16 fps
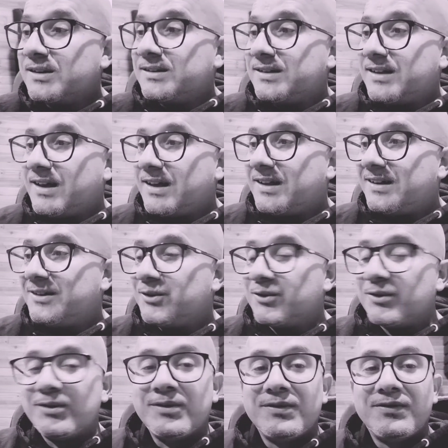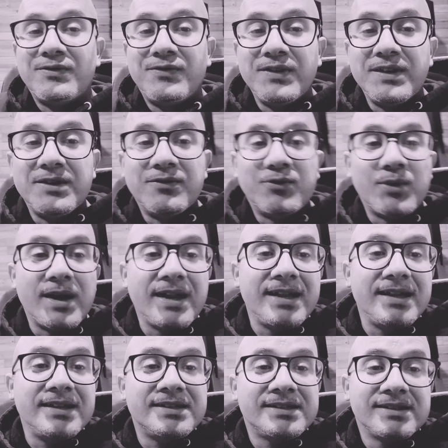That little fit of
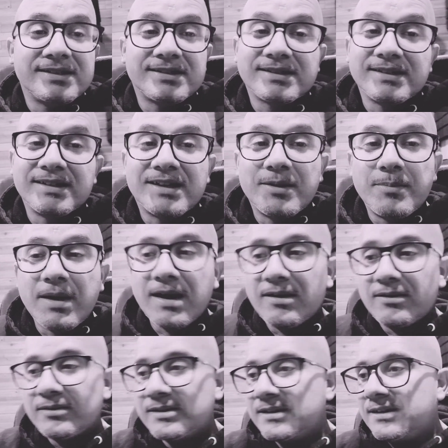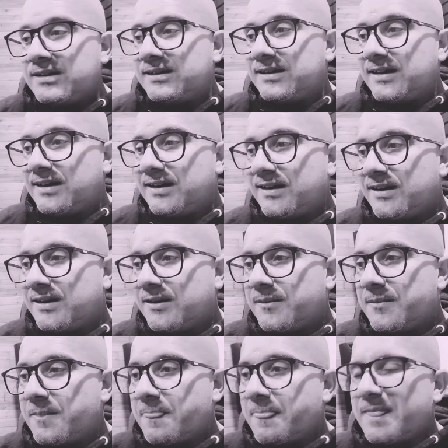rage is gonna come out. That
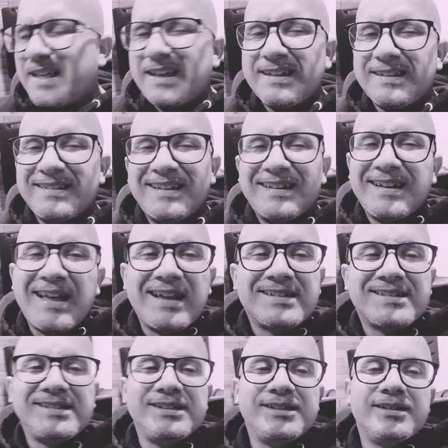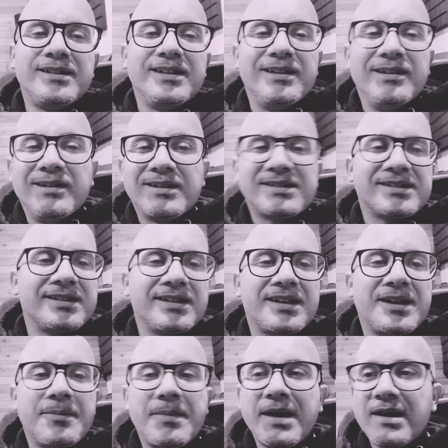nasty, dirty look's gonna
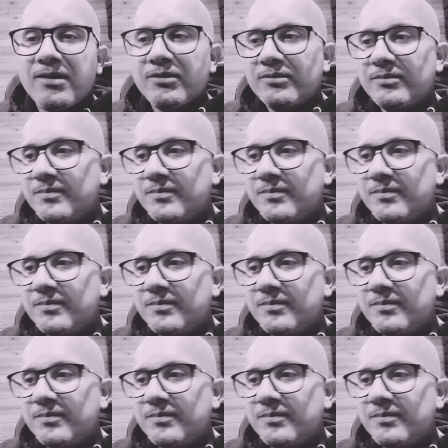come out